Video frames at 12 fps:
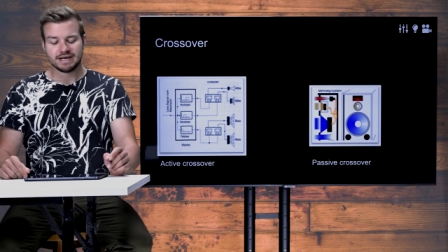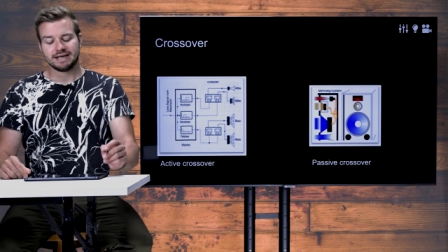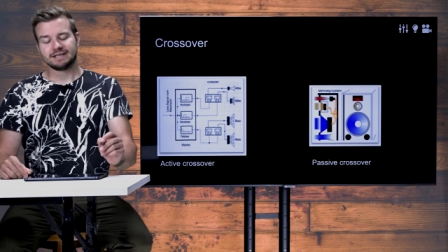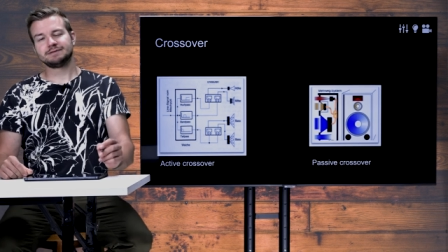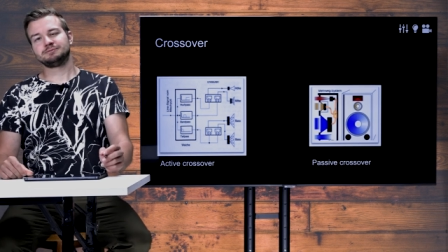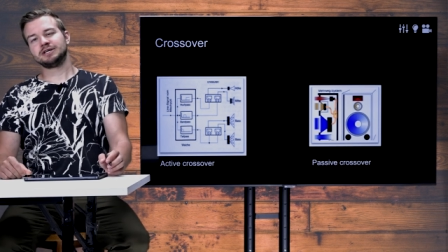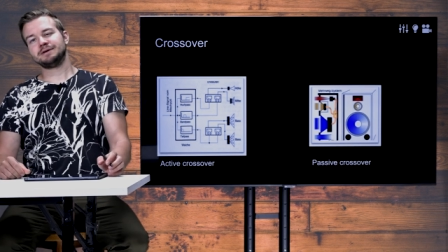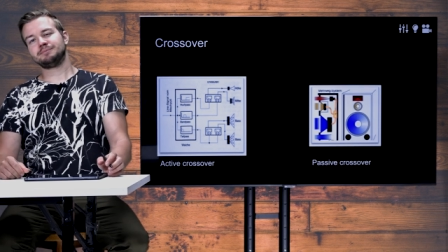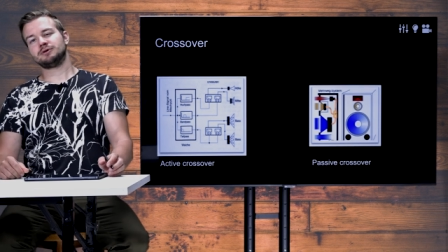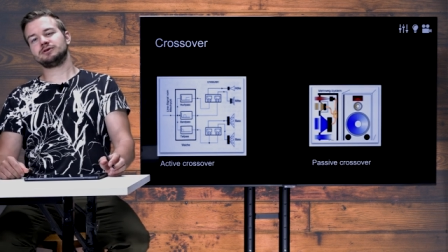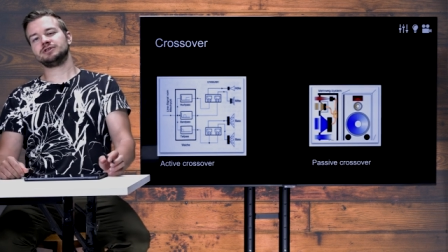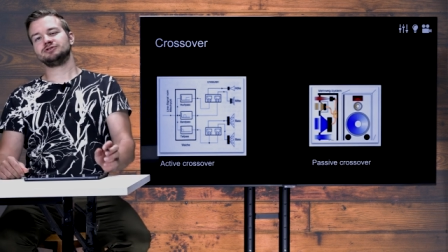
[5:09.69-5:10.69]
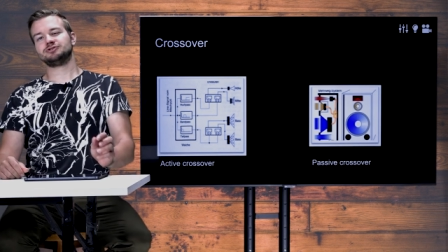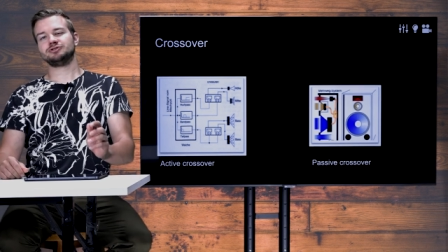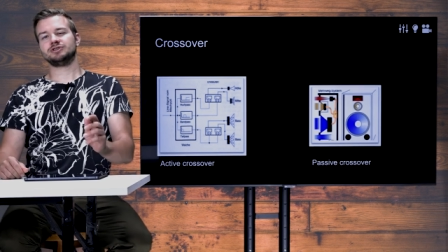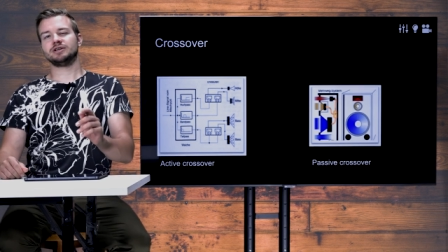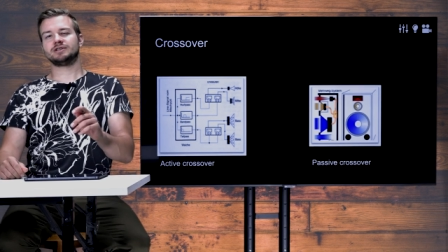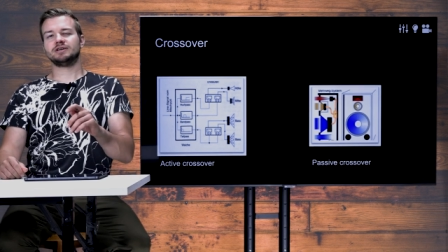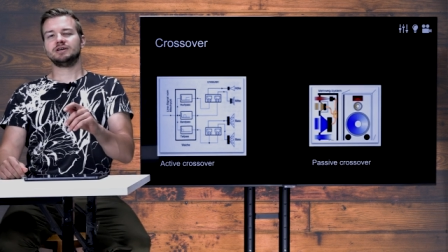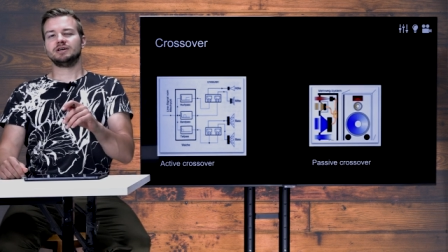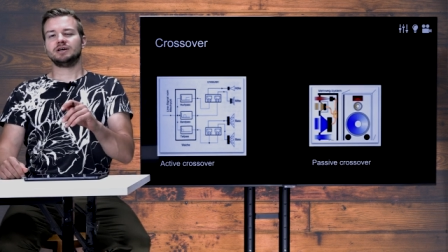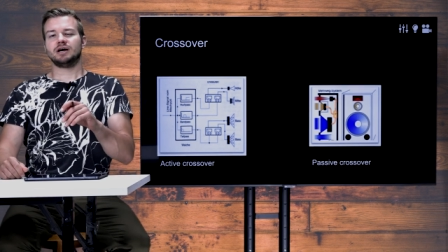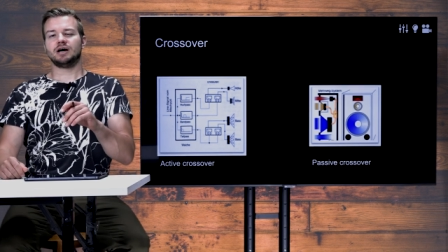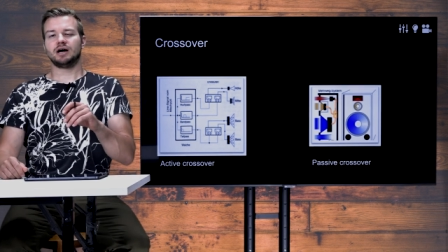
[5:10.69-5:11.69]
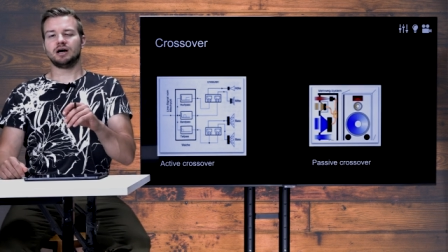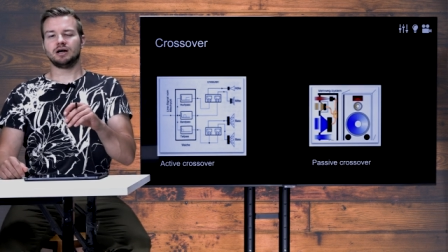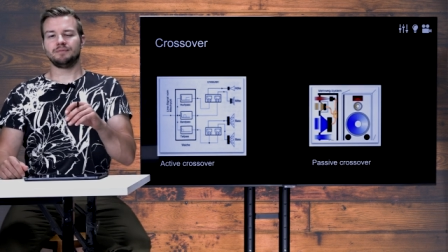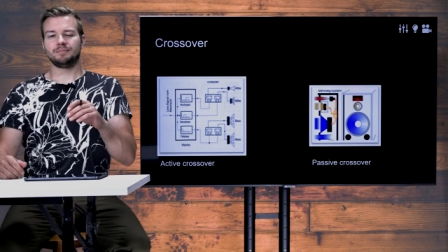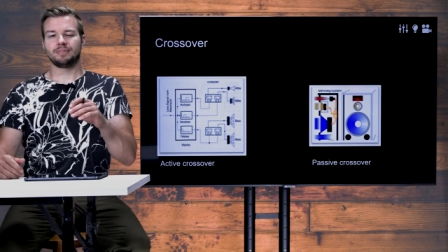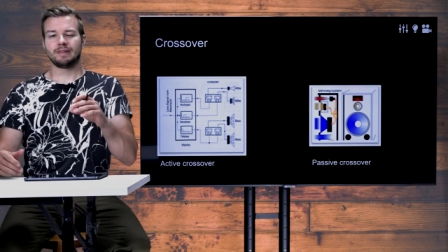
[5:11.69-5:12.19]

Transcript: And that's pretty important. You should not uh,